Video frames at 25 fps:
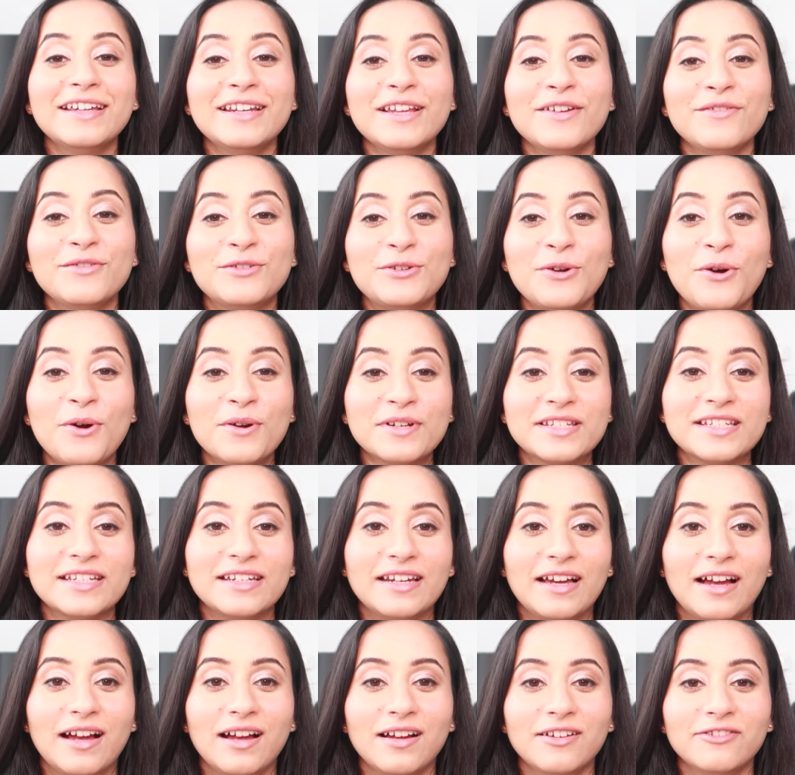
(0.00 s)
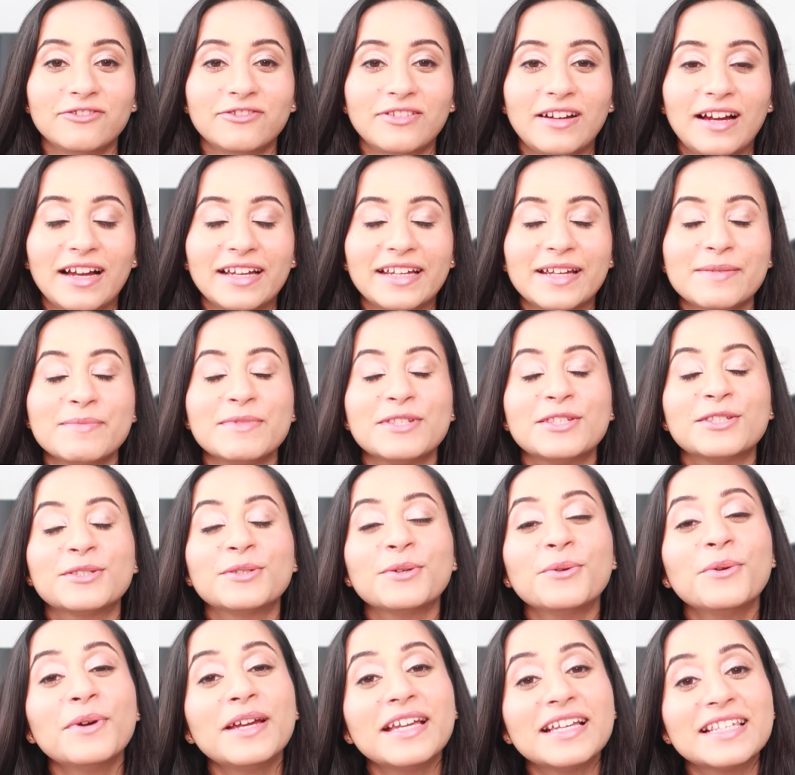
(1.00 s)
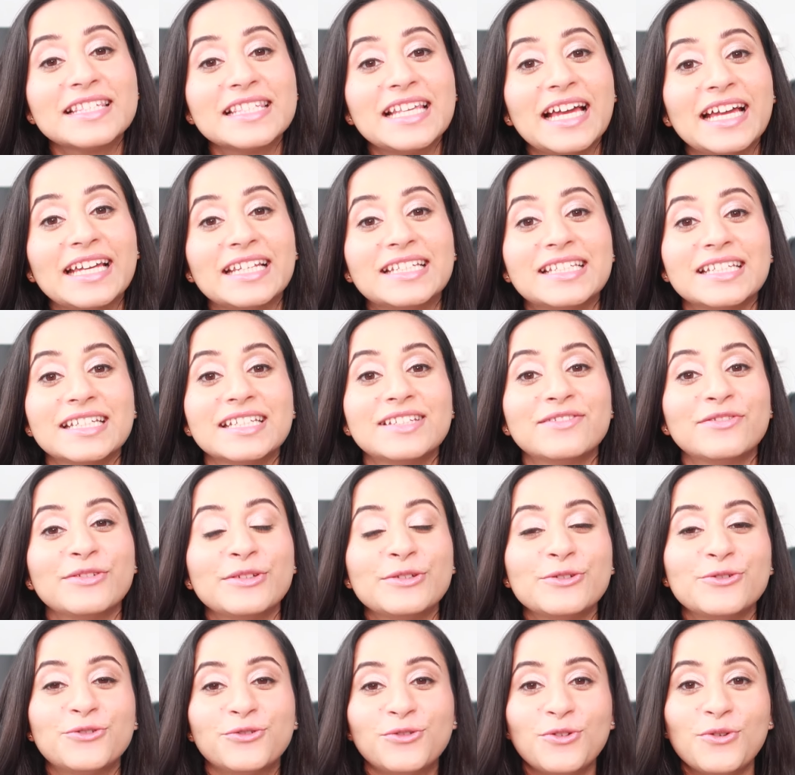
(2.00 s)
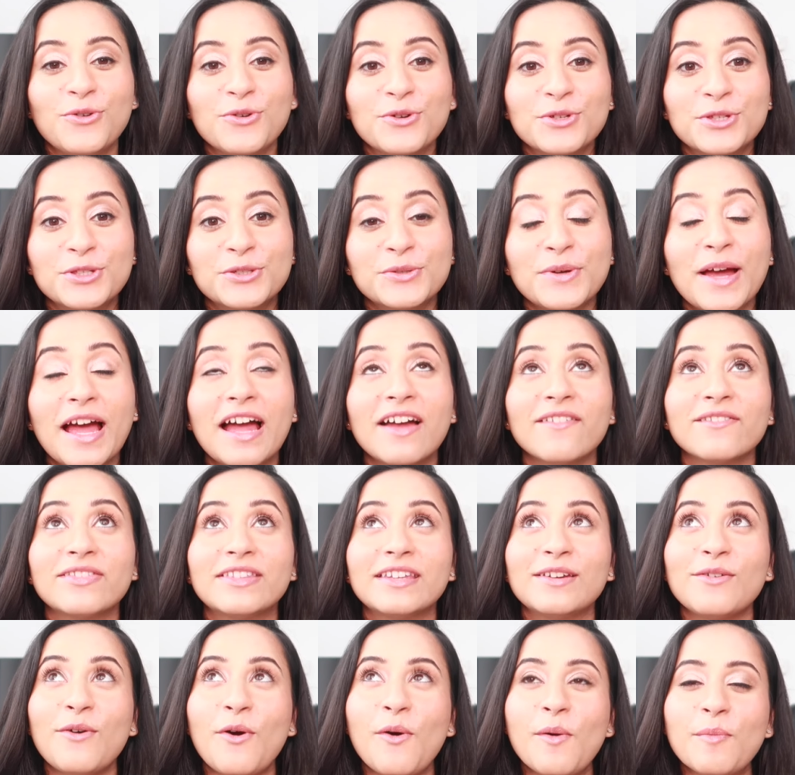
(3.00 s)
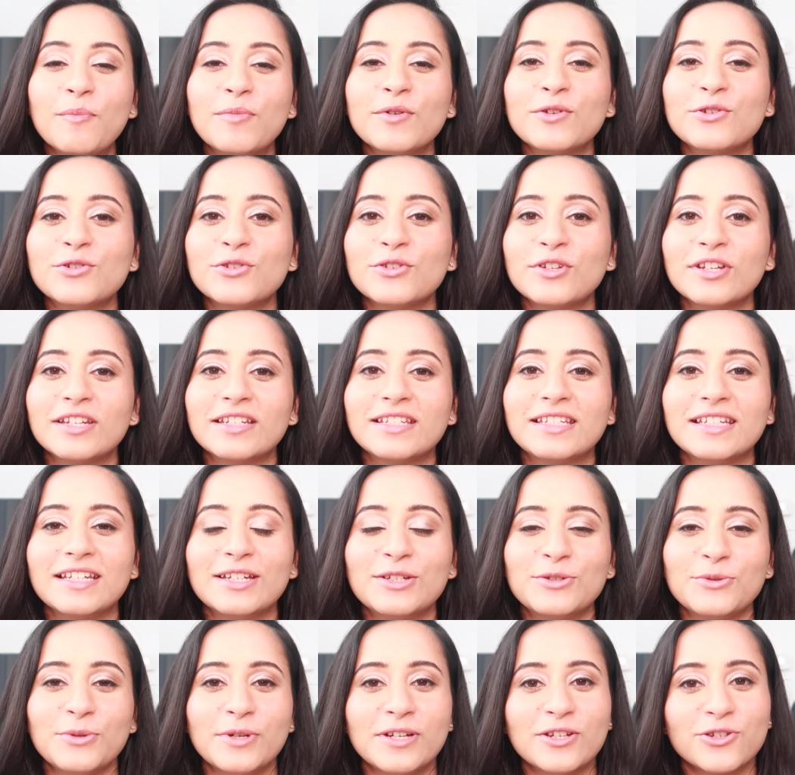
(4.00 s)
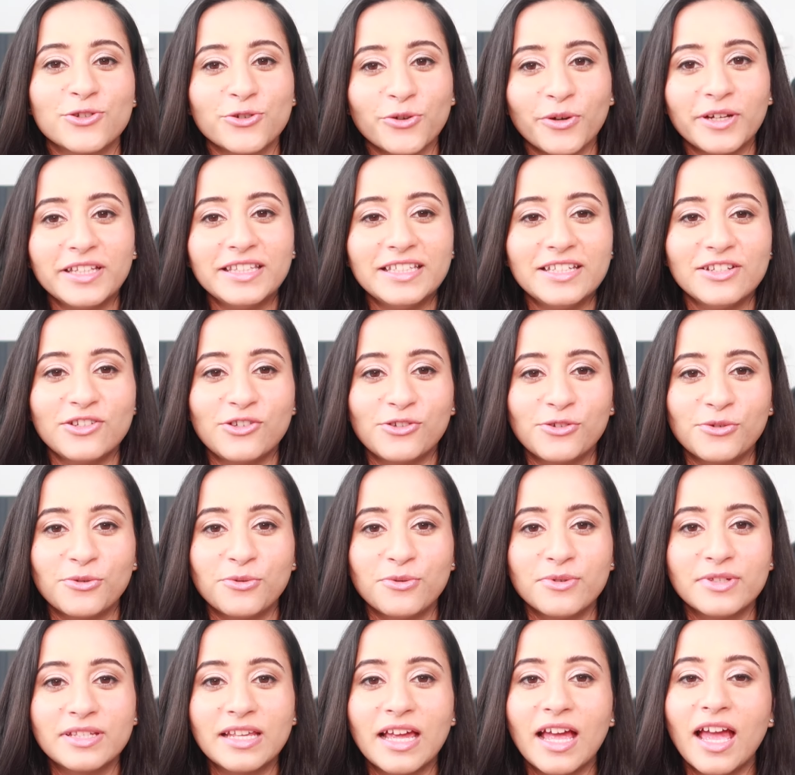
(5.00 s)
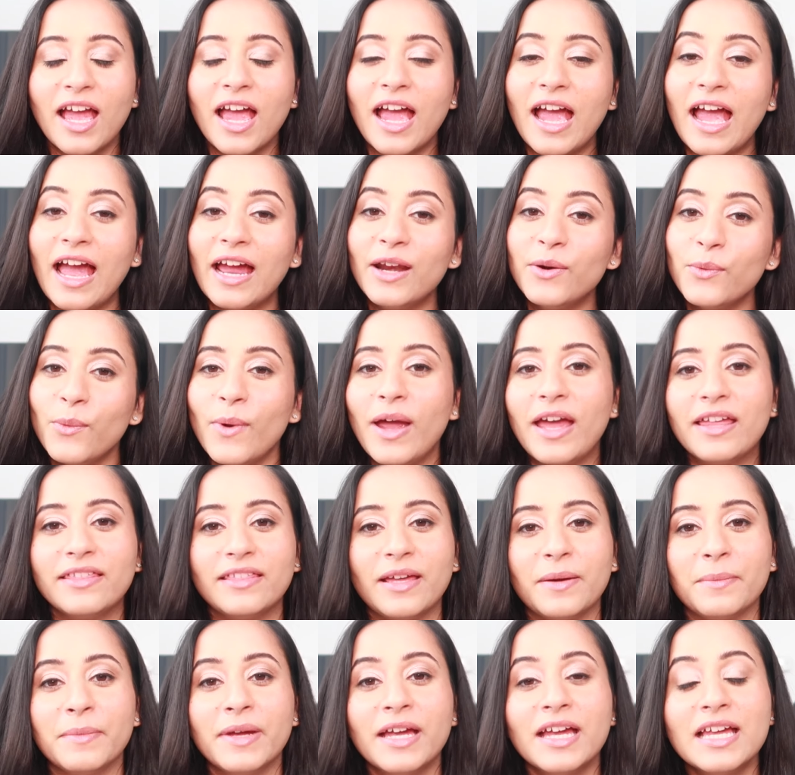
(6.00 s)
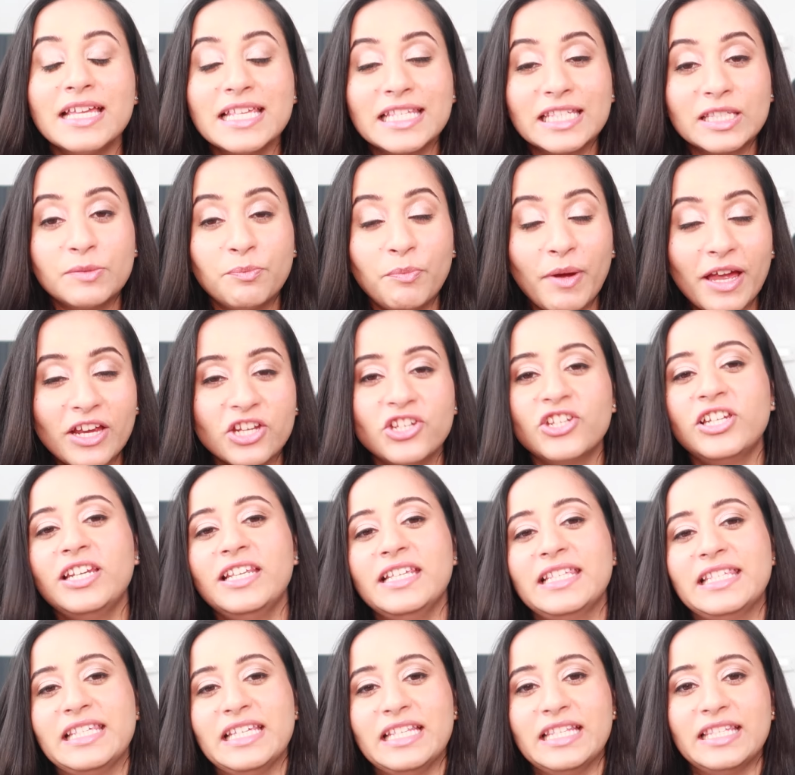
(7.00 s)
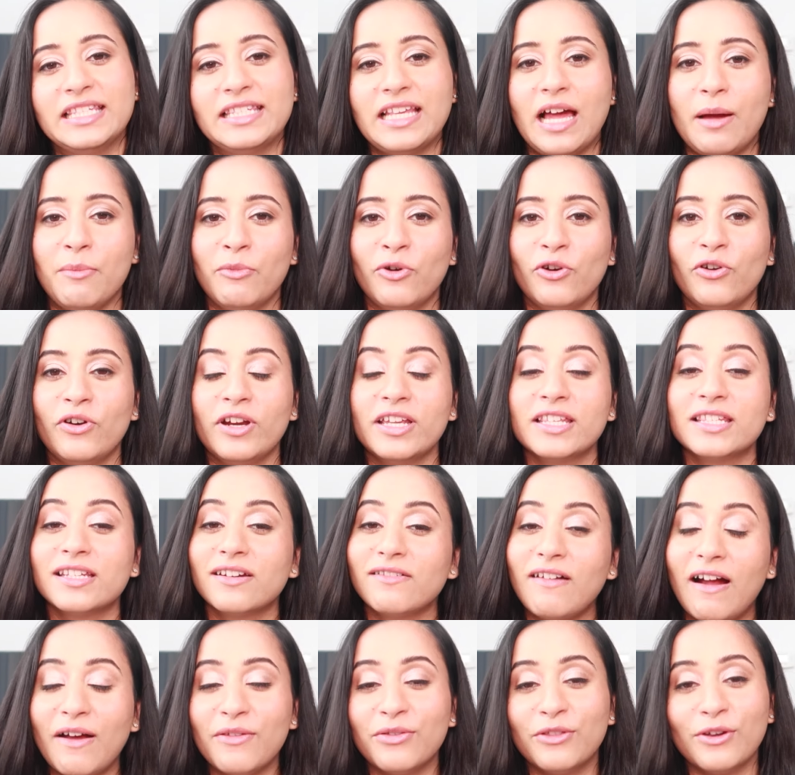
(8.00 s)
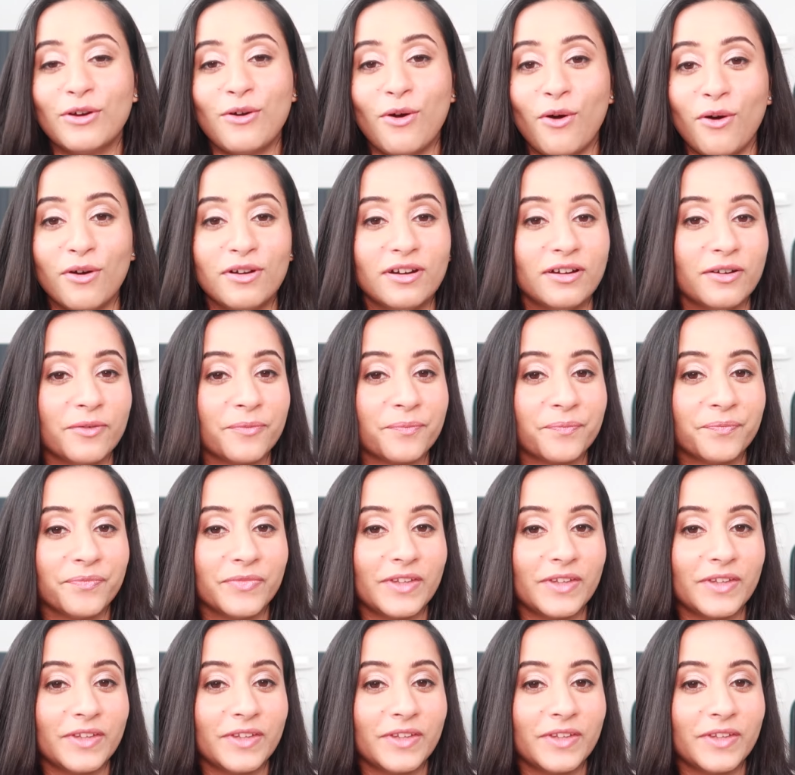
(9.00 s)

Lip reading: that I've talked enough, I am so excited for you folks to have the opportunity to enjoy these shoes and wear them, especially since summer is around the corner.